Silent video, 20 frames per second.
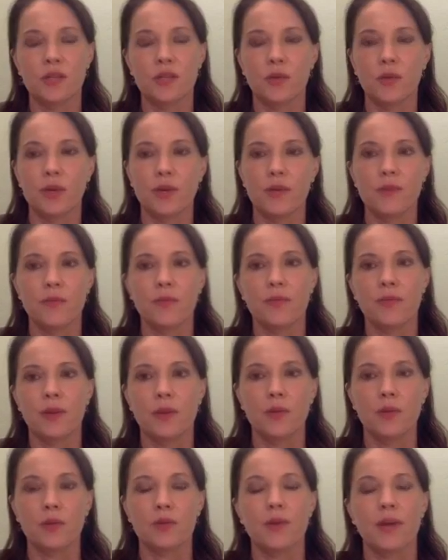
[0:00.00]

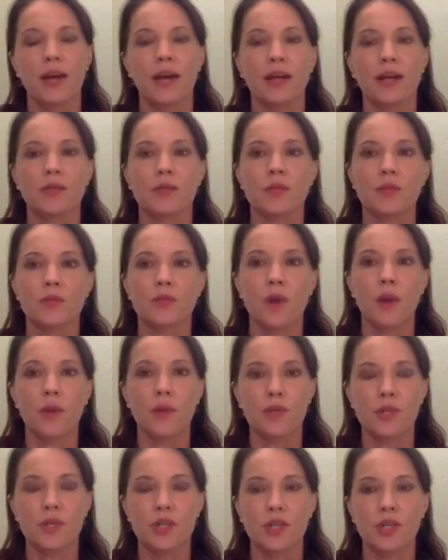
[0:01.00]
that was passed was
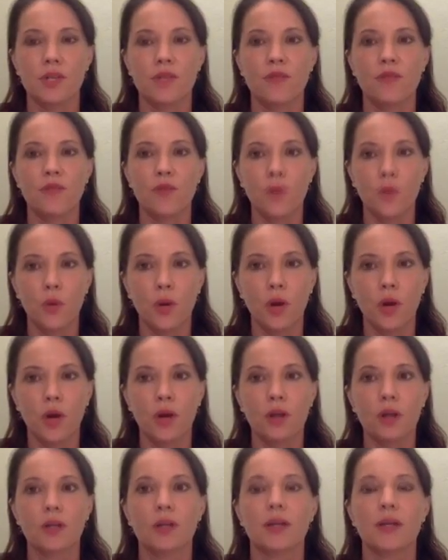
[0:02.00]
Proposition
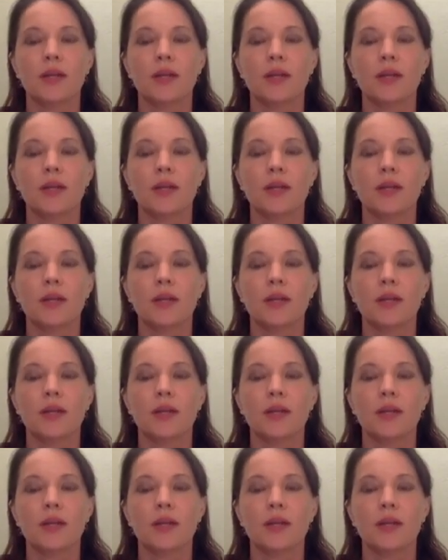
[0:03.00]
4